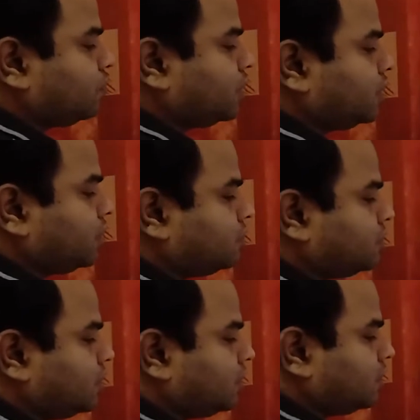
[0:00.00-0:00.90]

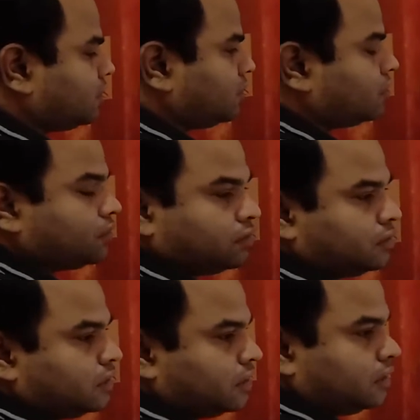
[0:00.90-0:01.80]
epsilon naught.
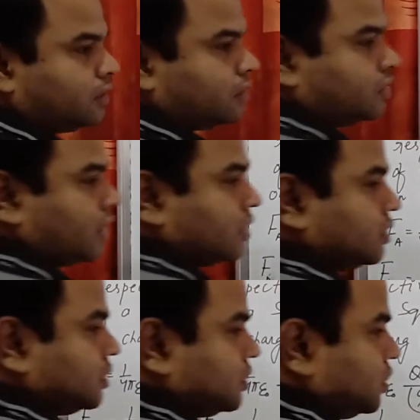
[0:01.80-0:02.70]
Charge is
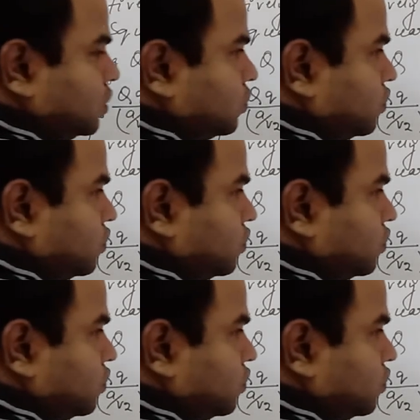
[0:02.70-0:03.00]
Q.